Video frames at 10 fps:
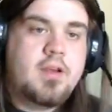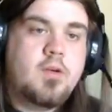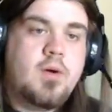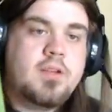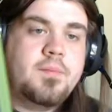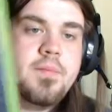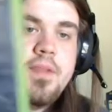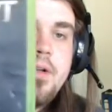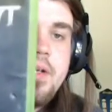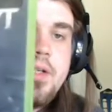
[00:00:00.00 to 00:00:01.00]
Quantum
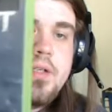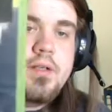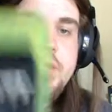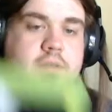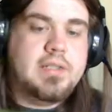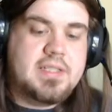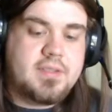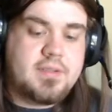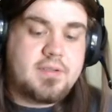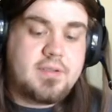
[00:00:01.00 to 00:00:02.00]
Theory
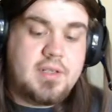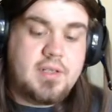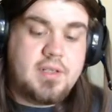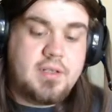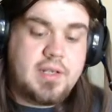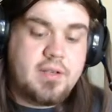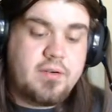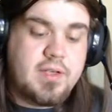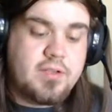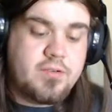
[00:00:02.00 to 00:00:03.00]
is like
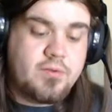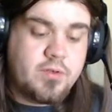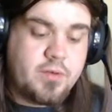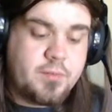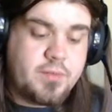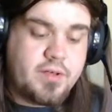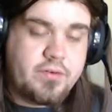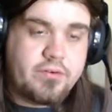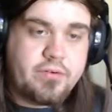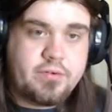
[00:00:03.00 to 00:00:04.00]
a Gears of War ripoff.
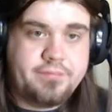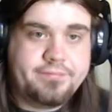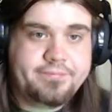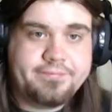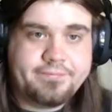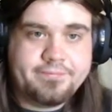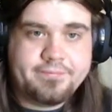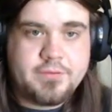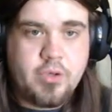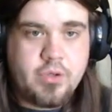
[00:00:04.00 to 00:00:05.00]

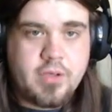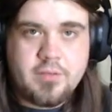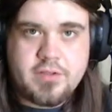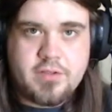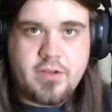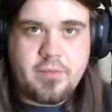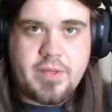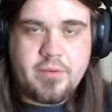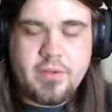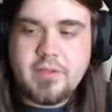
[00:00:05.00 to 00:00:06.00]
Gore, I'm just going
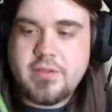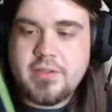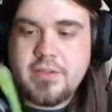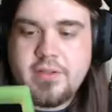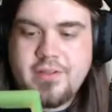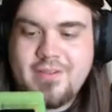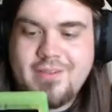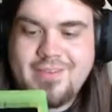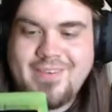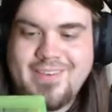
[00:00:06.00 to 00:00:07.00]
by what you said.
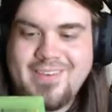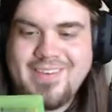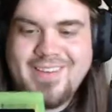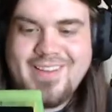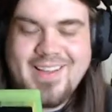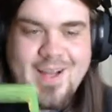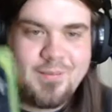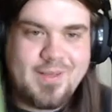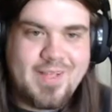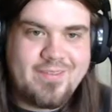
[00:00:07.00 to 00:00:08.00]
I
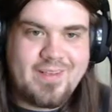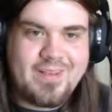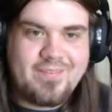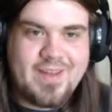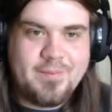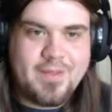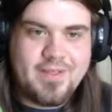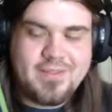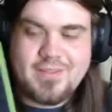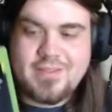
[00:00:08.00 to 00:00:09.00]
played it for like 5 minutes.